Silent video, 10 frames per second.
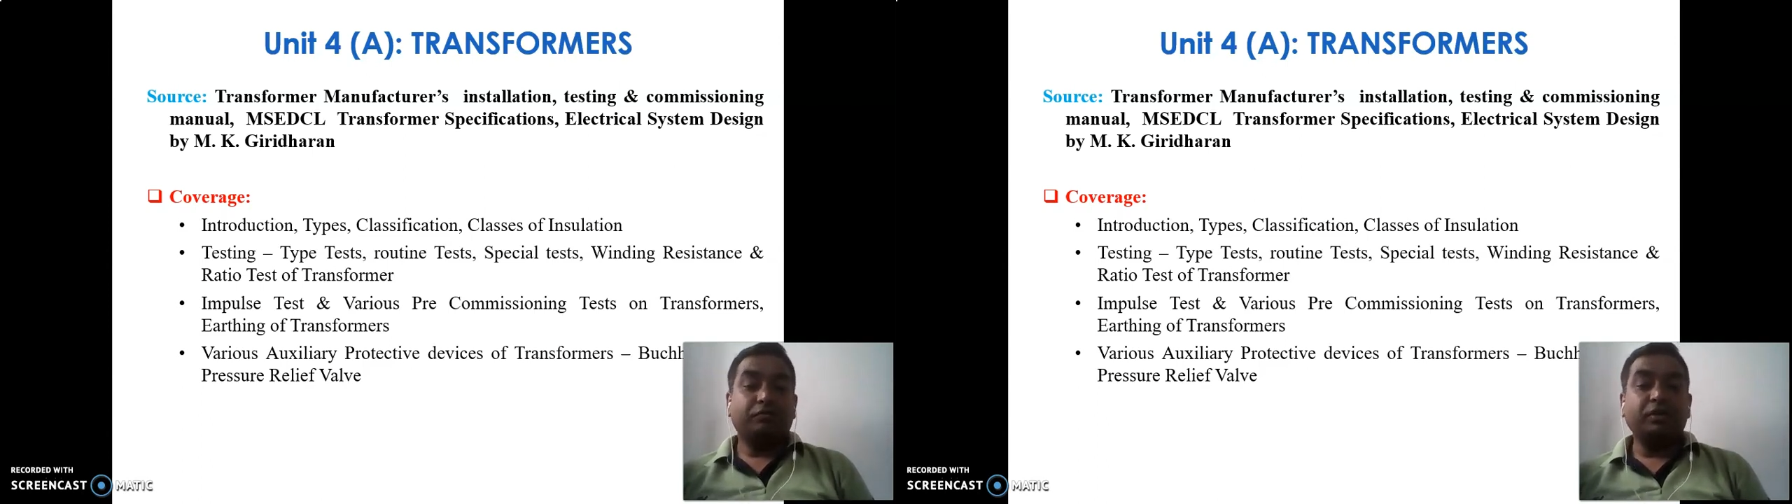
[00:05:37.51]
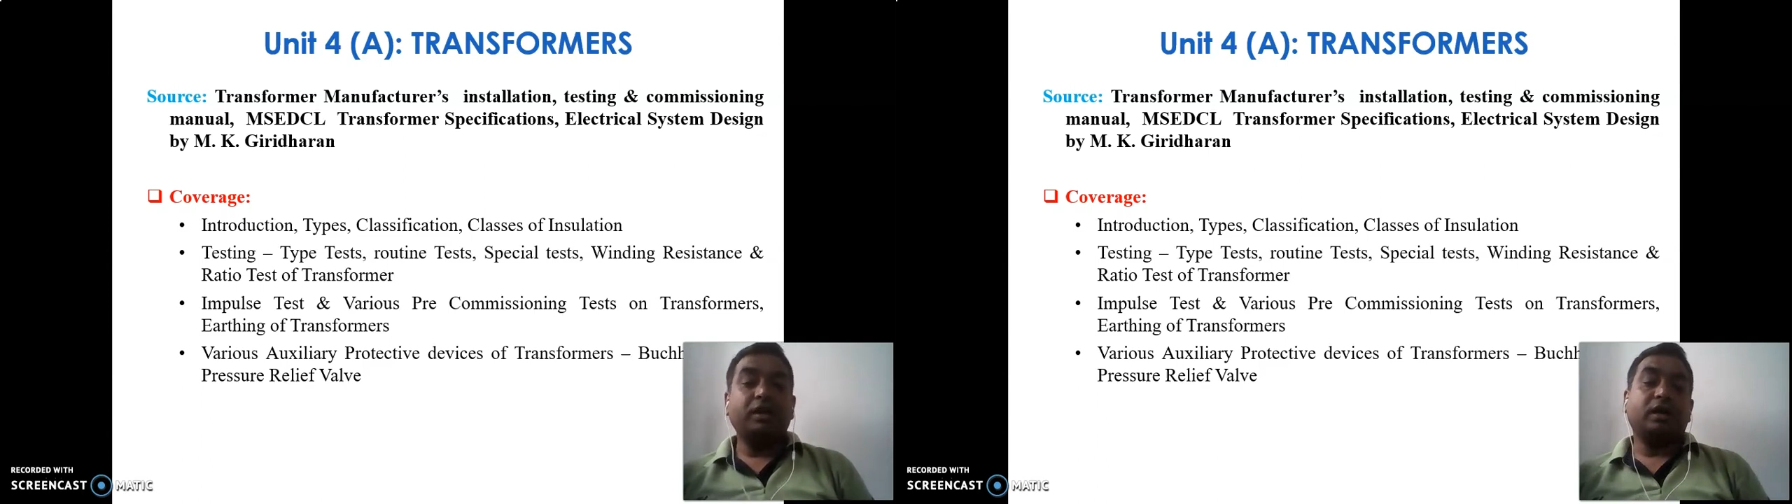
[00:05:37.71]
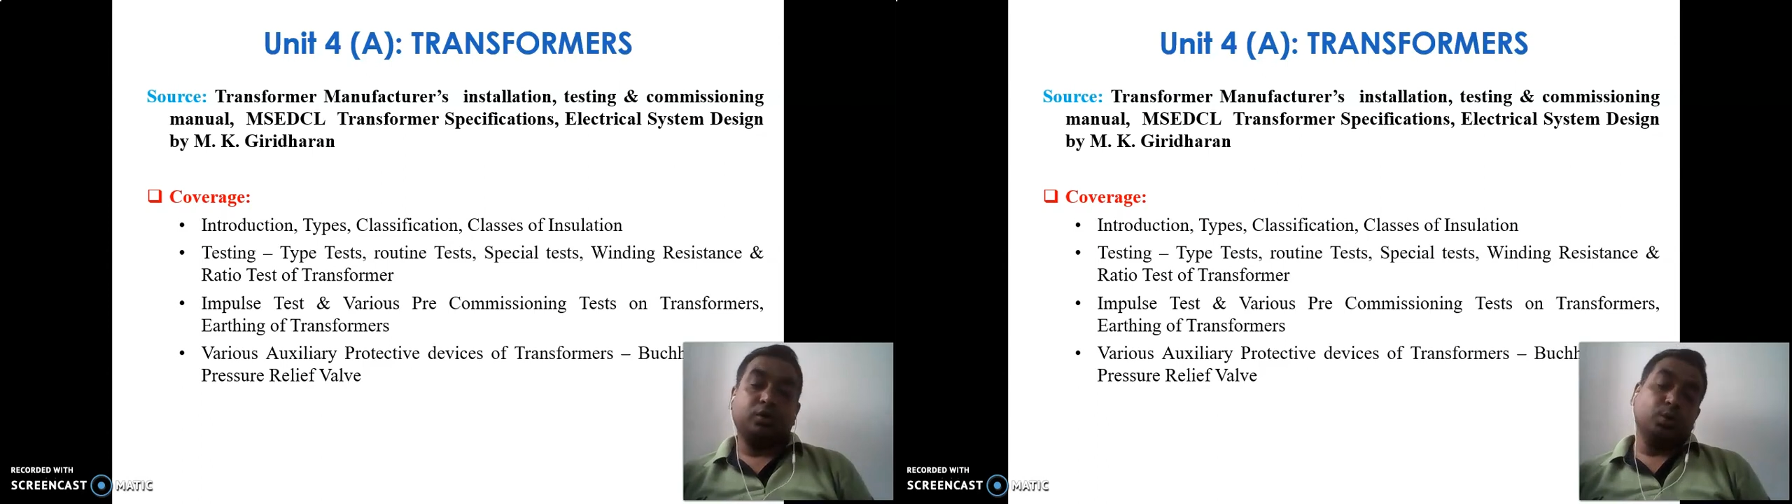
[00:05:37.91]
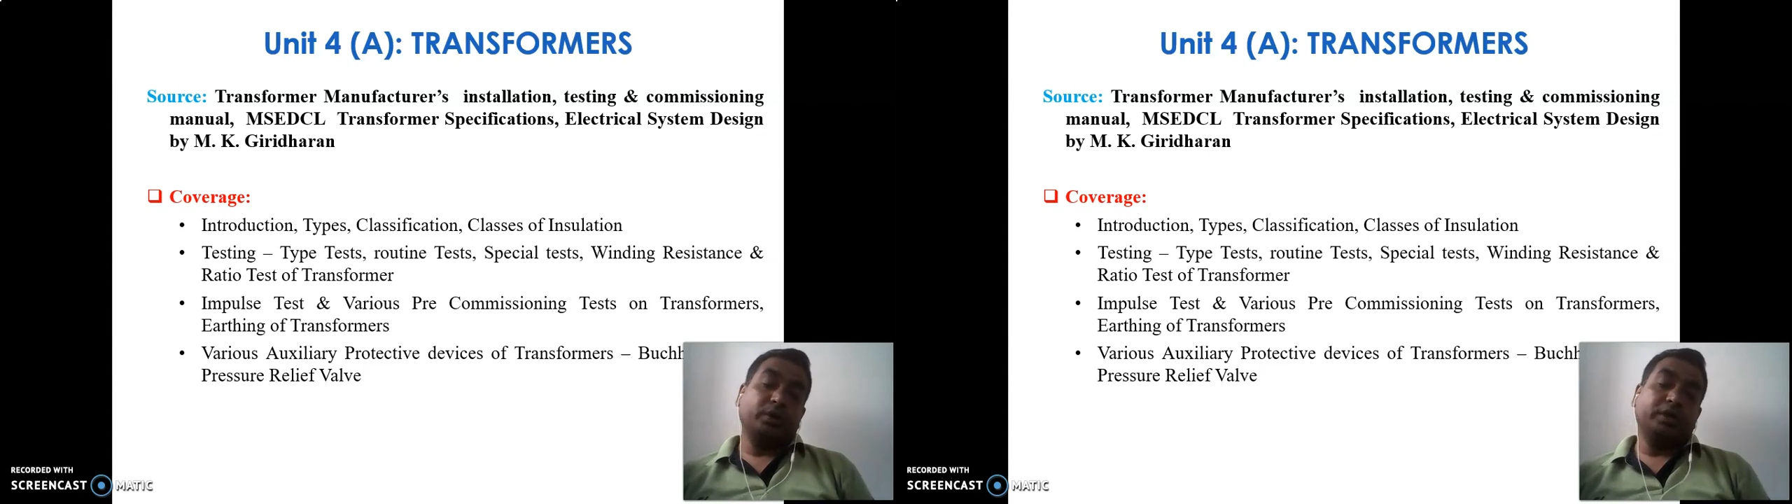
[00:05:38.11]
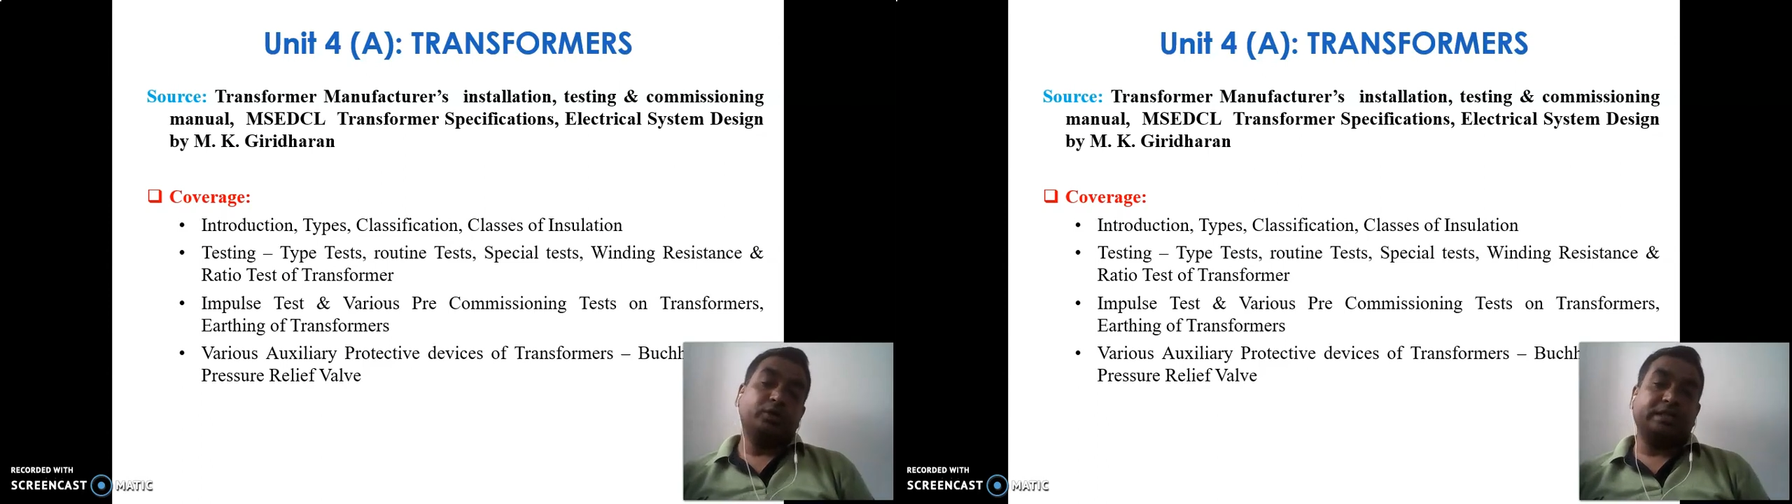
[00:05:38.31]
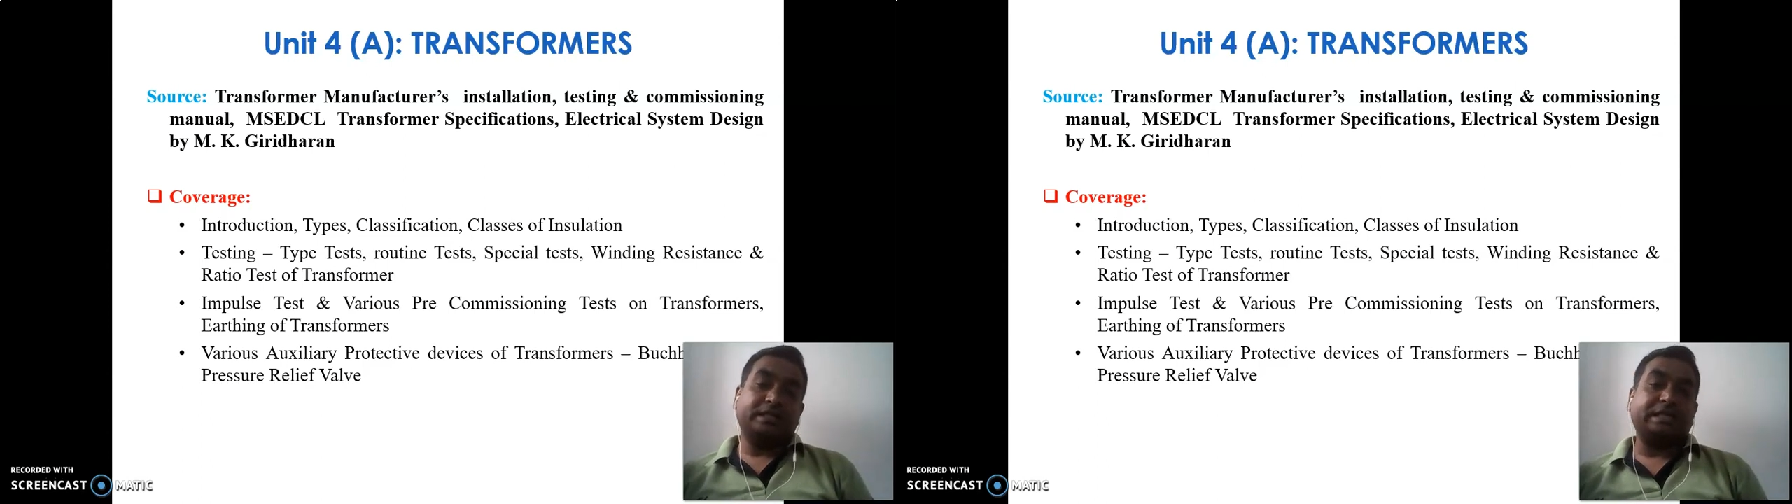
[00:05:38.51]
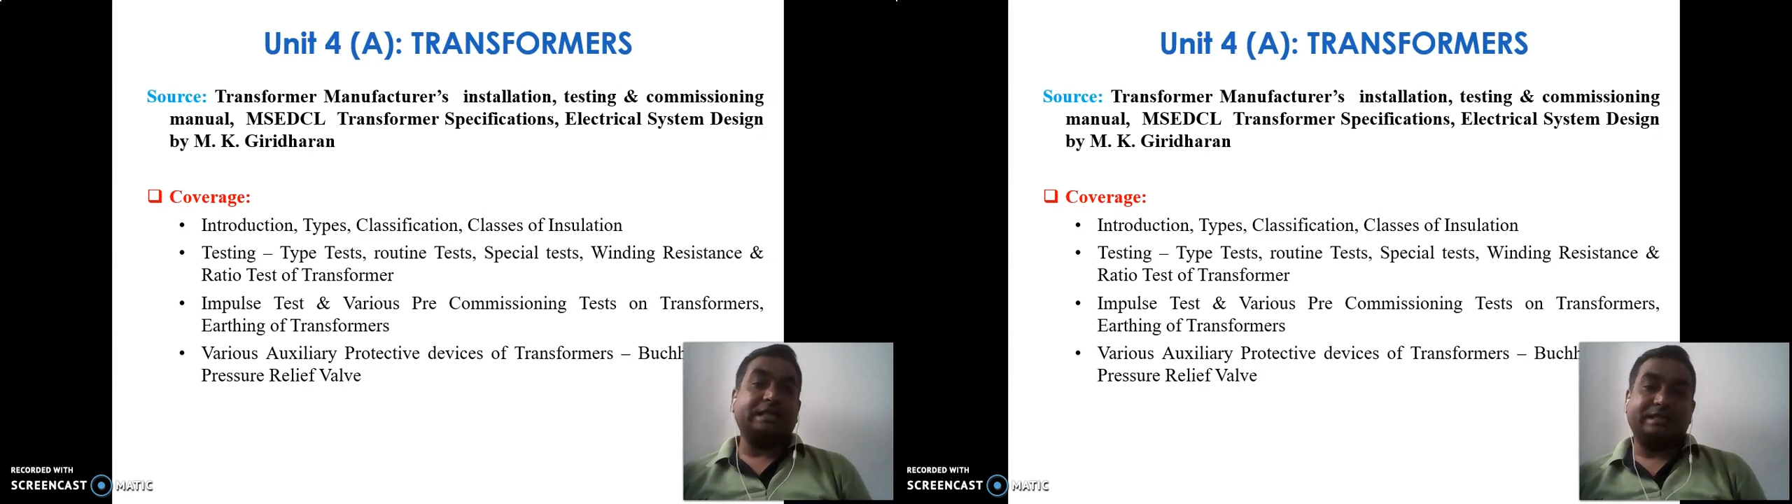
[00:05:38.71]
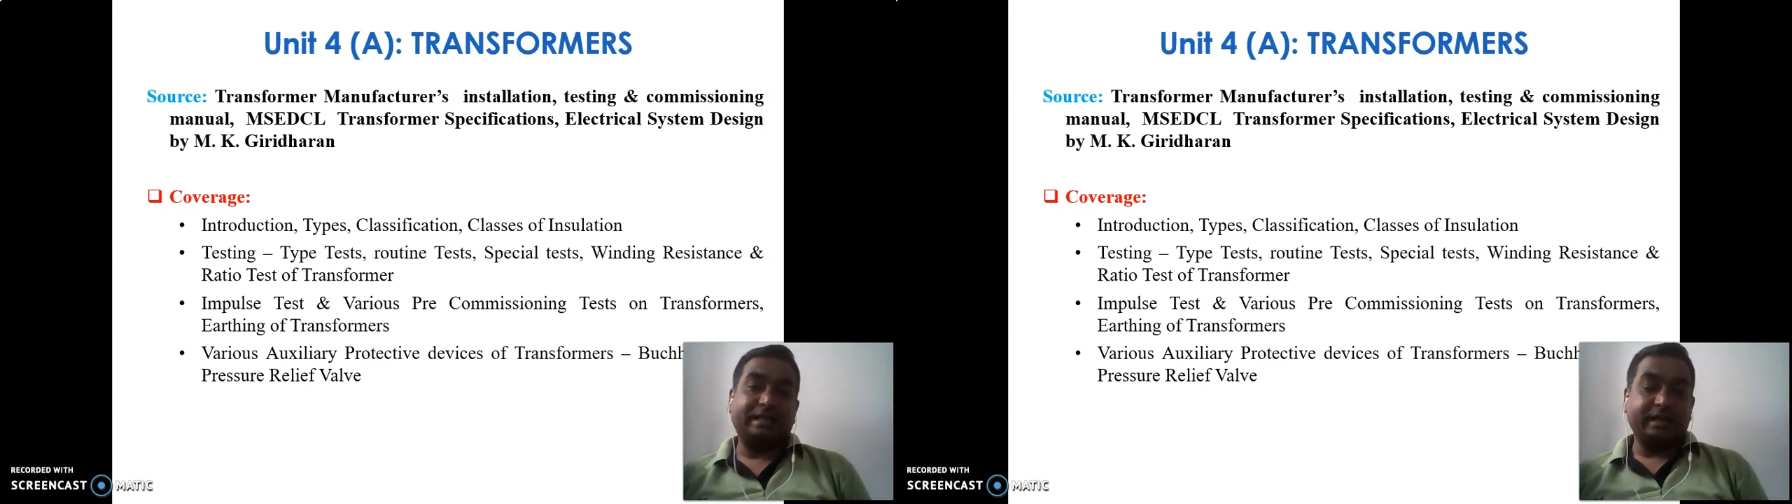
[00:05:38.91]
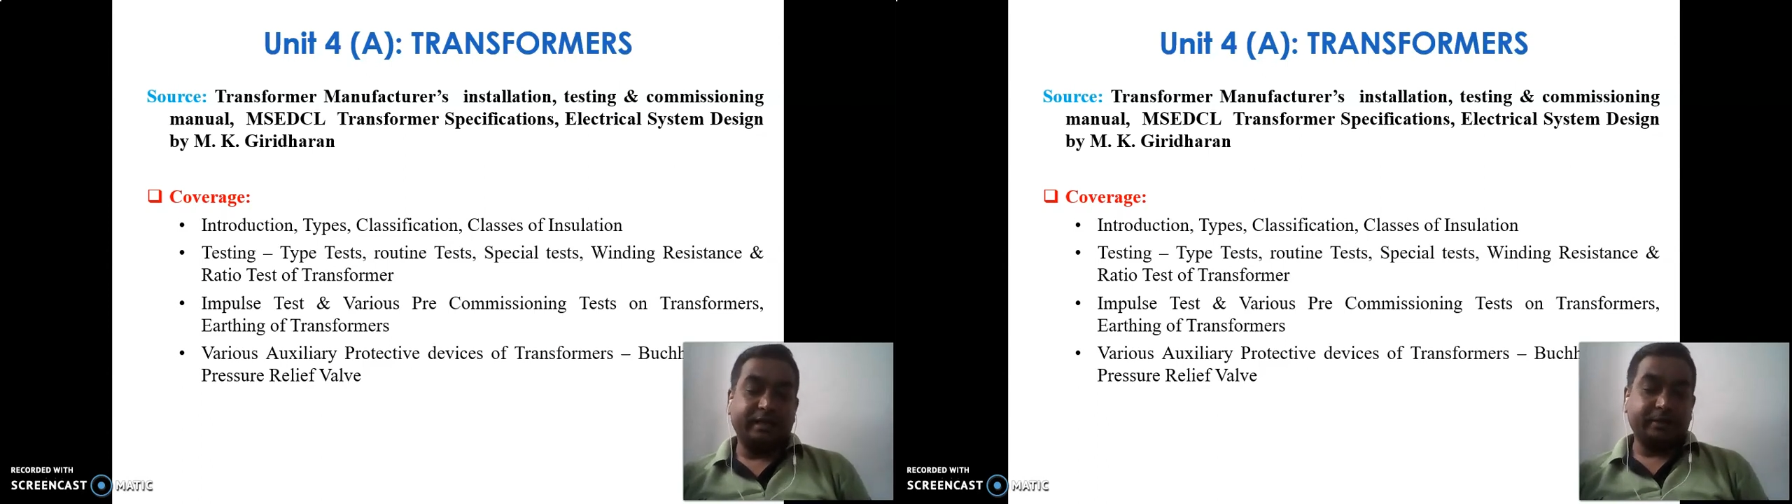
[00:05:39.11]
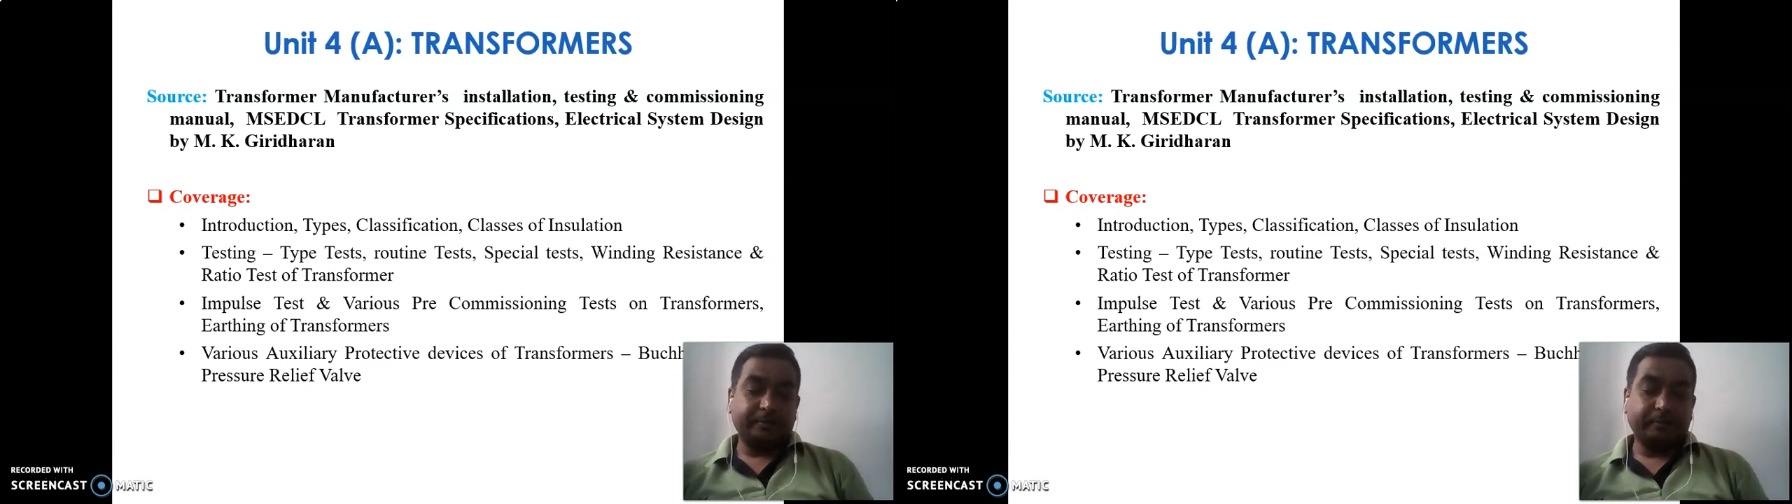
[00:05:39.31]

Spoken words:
we are going to discuss here.